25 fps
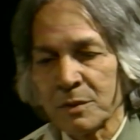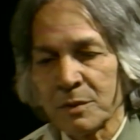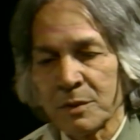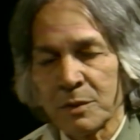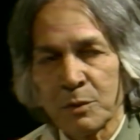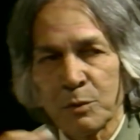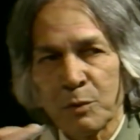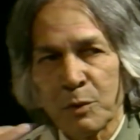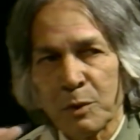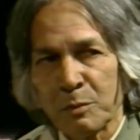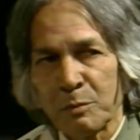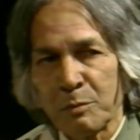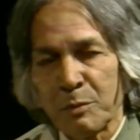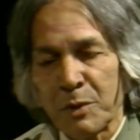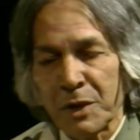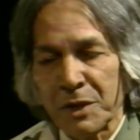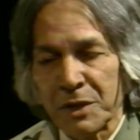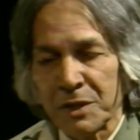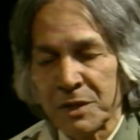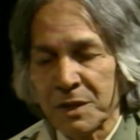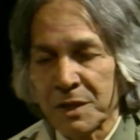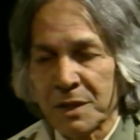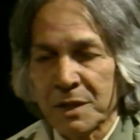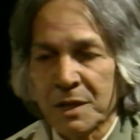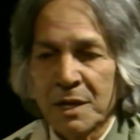your
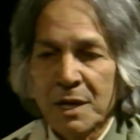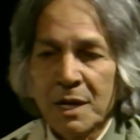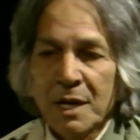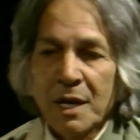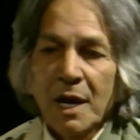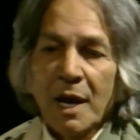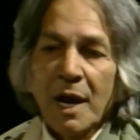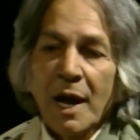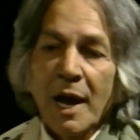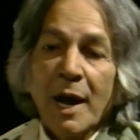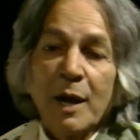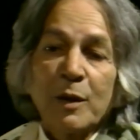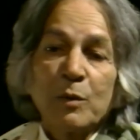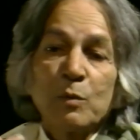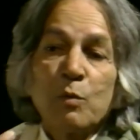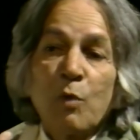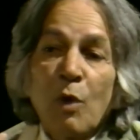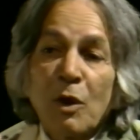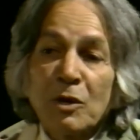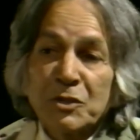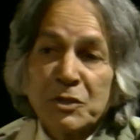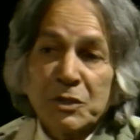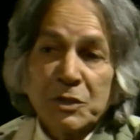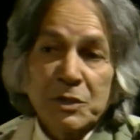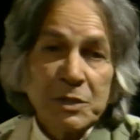breathing and
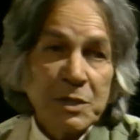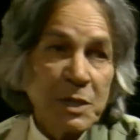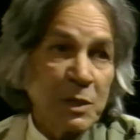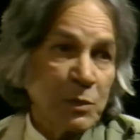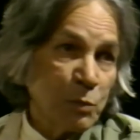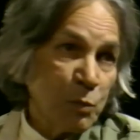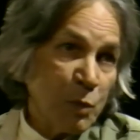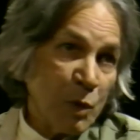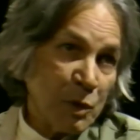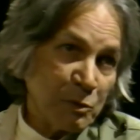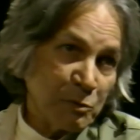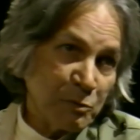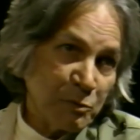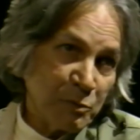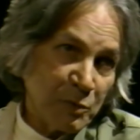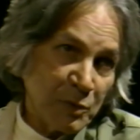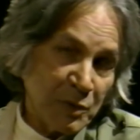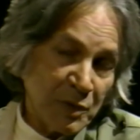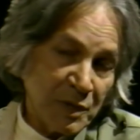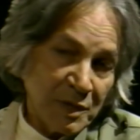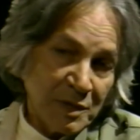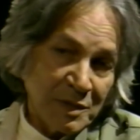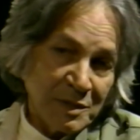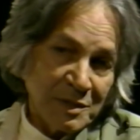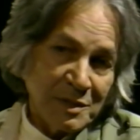watch it, and what
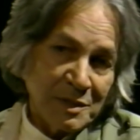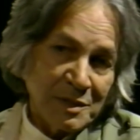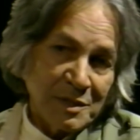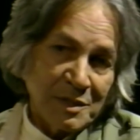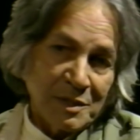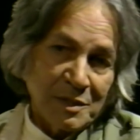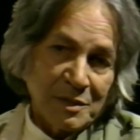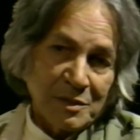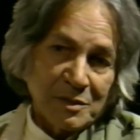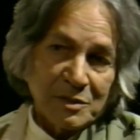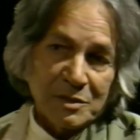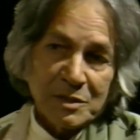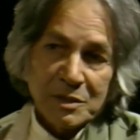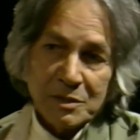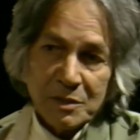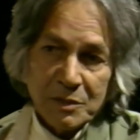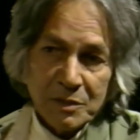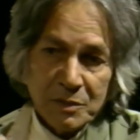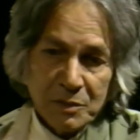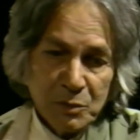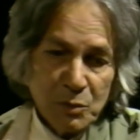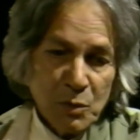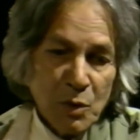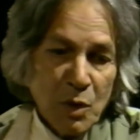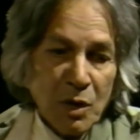for. See,
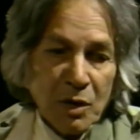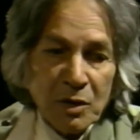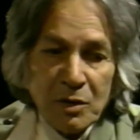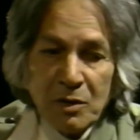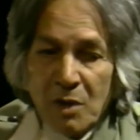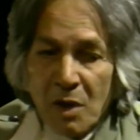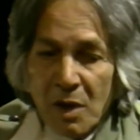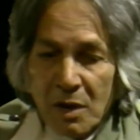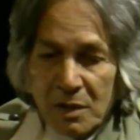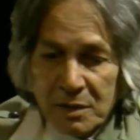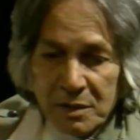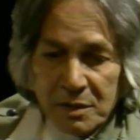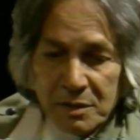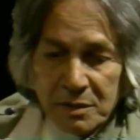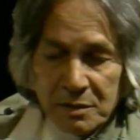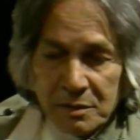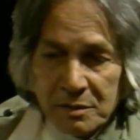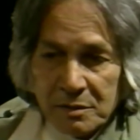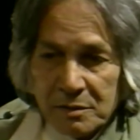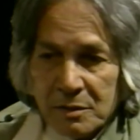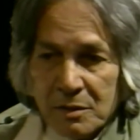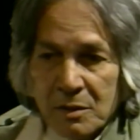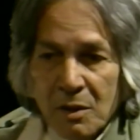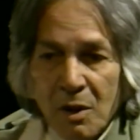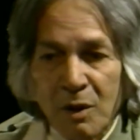you are not
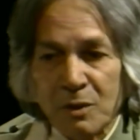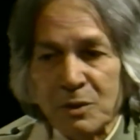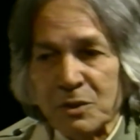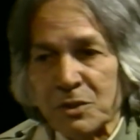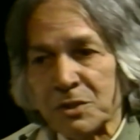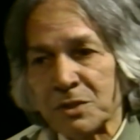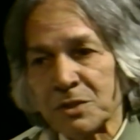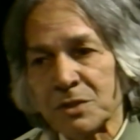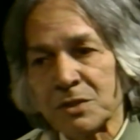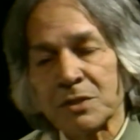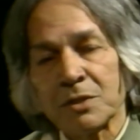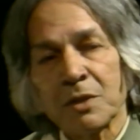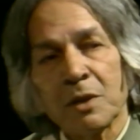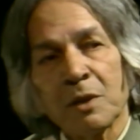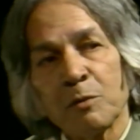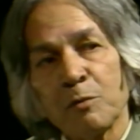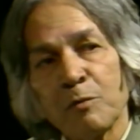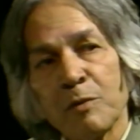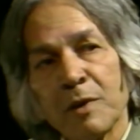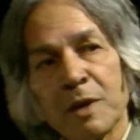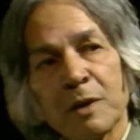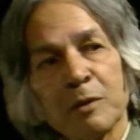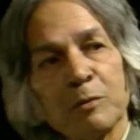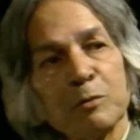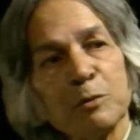conscious or
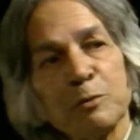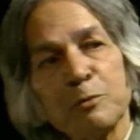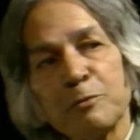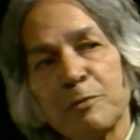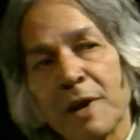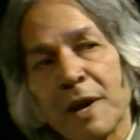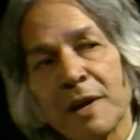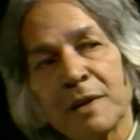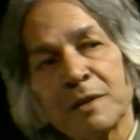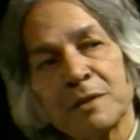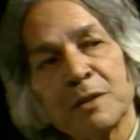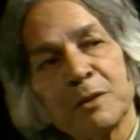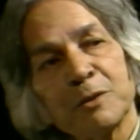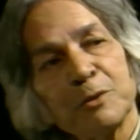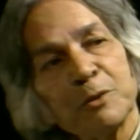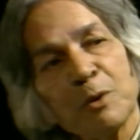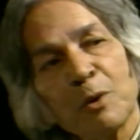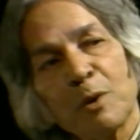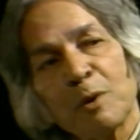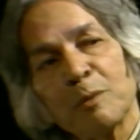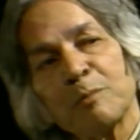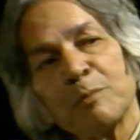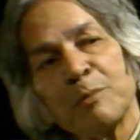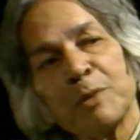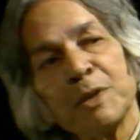aware of the fact that you
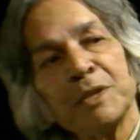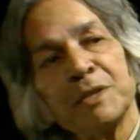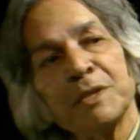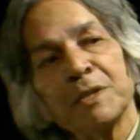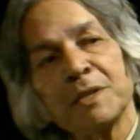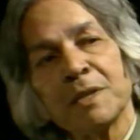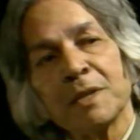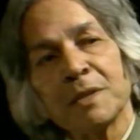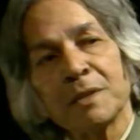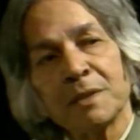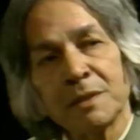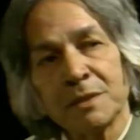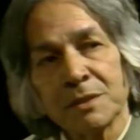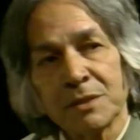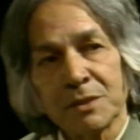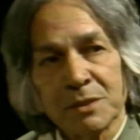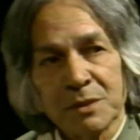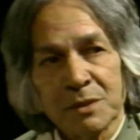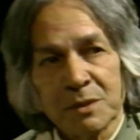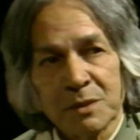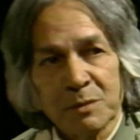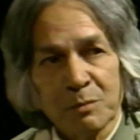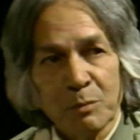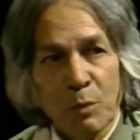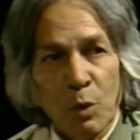are breathing at
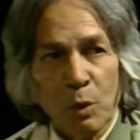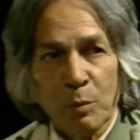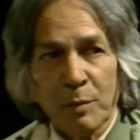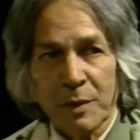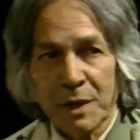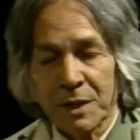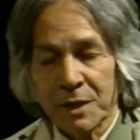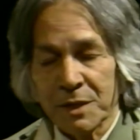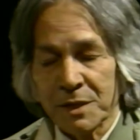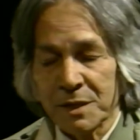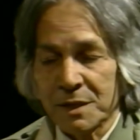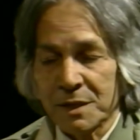this moment.